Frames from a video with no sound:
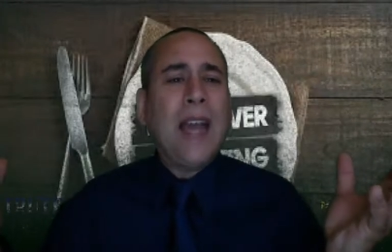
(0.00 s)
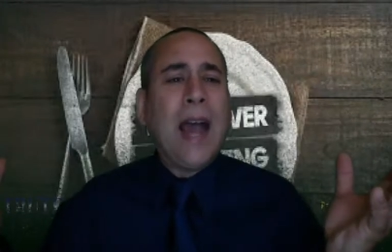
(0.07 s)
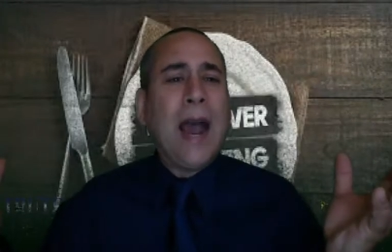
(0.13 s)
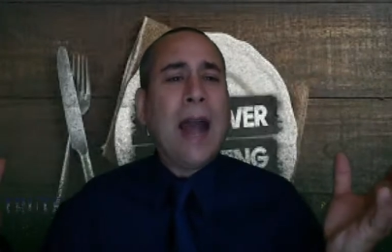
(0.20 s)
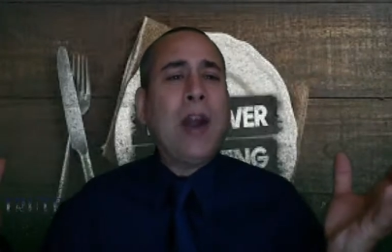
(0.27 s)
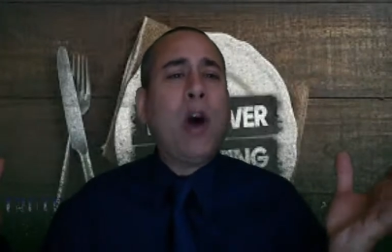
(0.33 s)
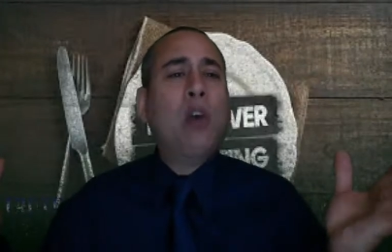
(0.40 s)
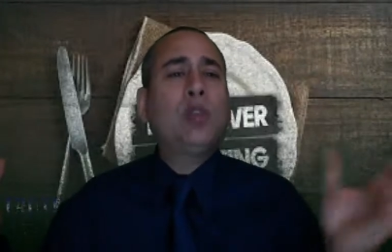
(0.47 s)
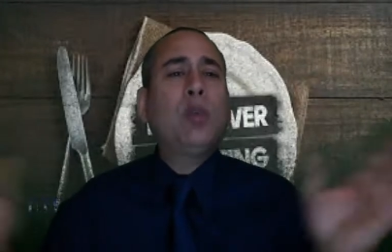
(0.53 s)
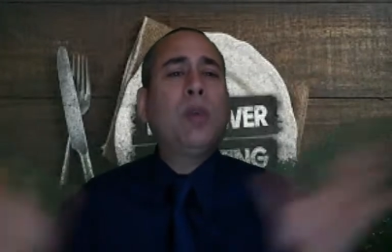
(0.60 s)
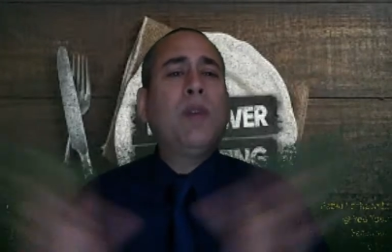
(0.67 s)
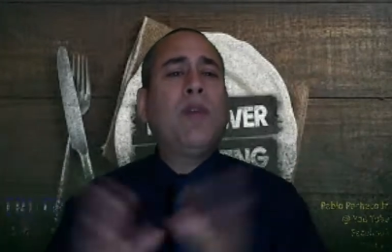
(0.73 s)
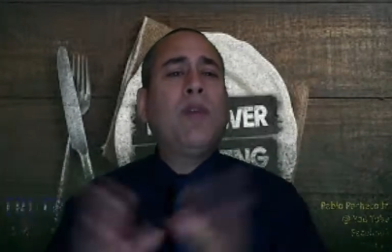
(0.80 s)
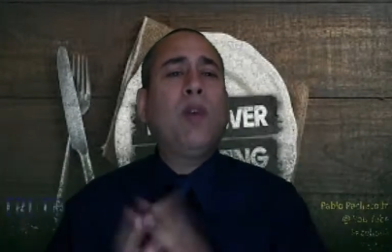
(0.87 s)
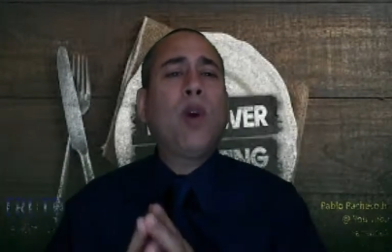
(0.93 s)
and also
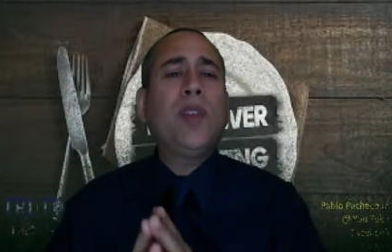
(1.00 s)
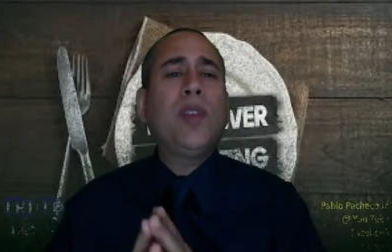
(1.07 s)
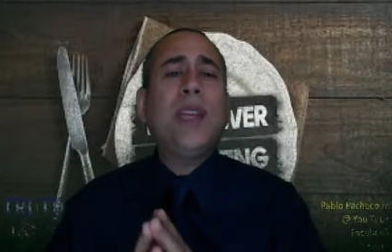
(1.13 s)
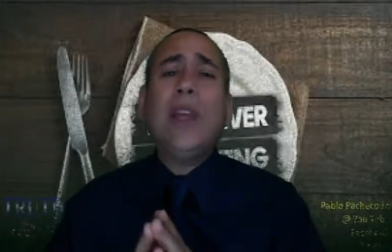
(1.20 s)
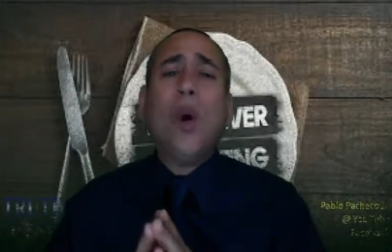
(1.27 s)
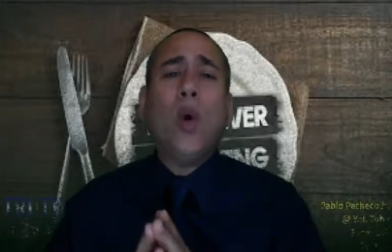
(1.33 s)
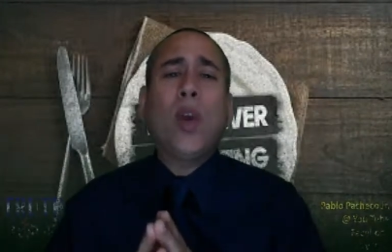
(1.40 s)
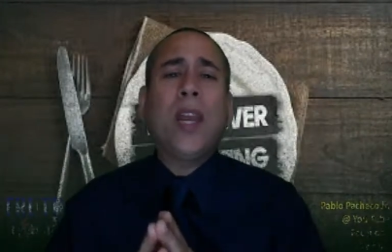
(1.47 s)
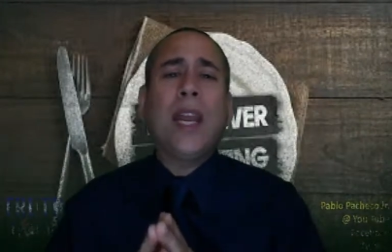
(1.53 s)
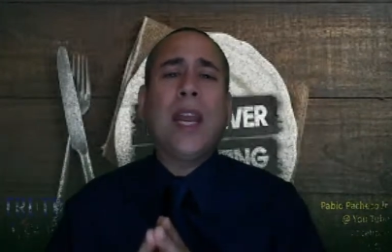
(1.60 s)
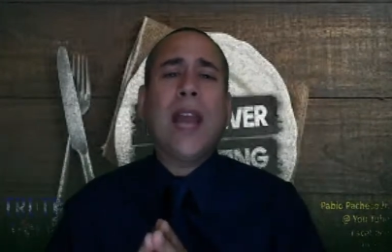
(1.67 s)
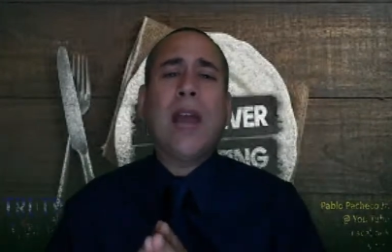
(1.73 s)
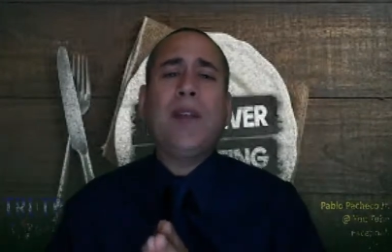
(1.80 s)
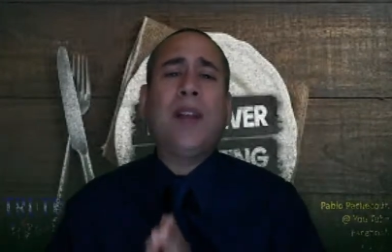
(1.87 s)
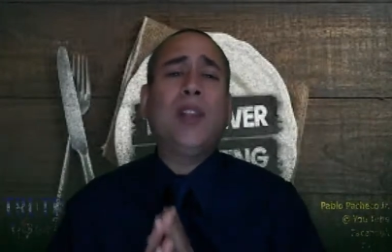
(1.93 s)
before thee, O king,
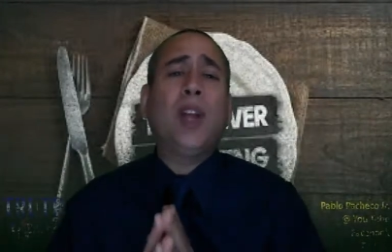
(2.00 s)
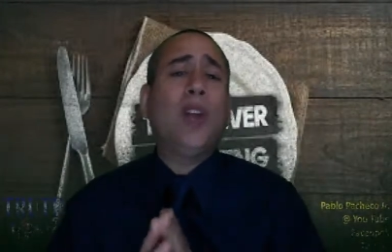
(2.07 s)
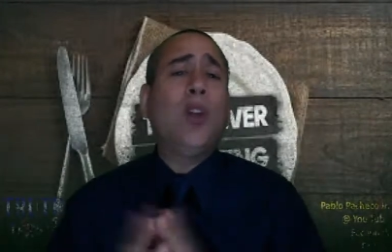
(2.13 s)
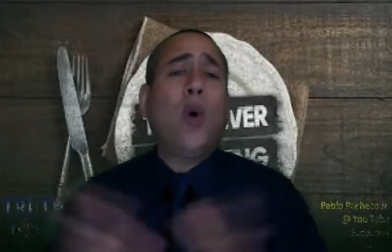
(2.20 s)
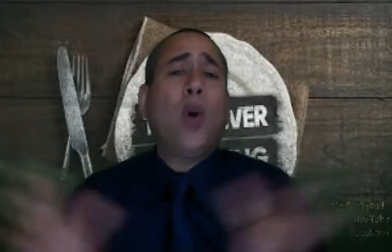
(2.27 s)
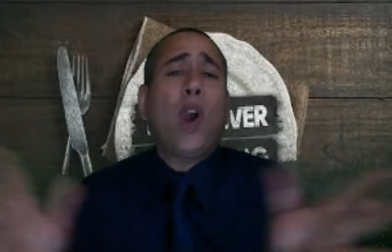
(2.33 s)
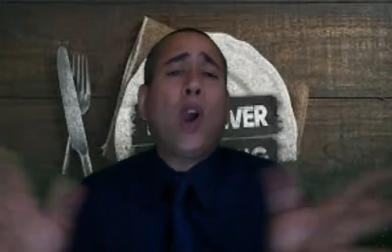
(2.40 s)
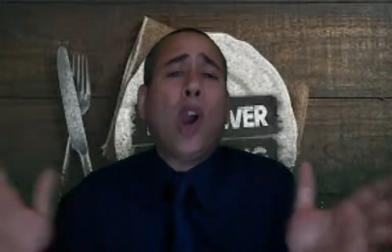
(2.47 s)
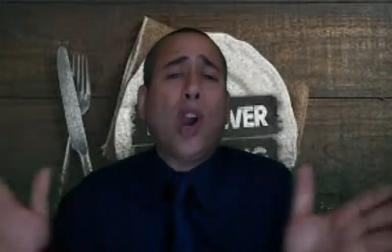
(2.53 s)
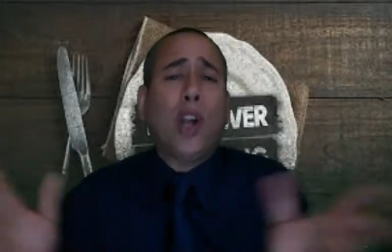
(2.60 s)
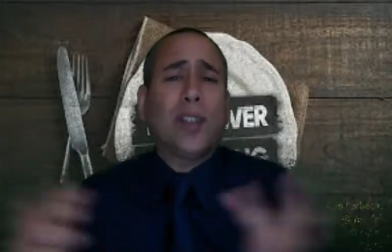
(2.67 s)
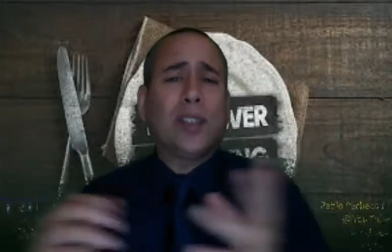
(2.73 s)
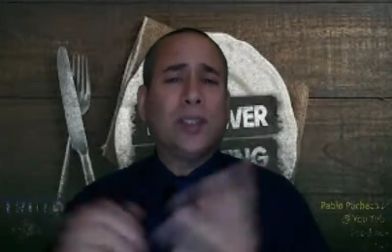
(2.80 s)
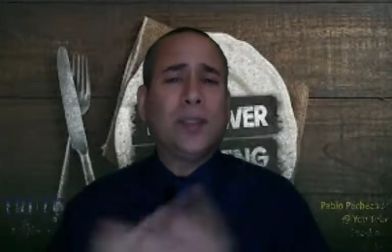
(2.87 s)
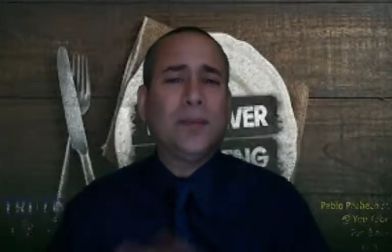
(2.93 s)
have I done no
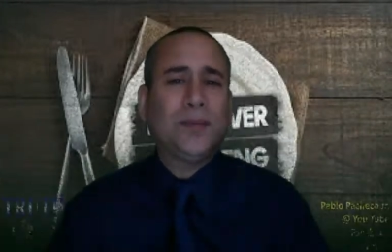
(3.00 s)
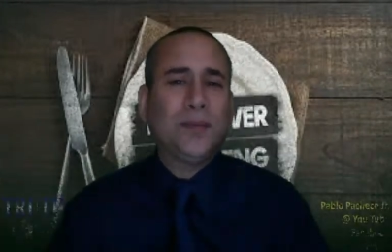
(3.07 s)
hurt.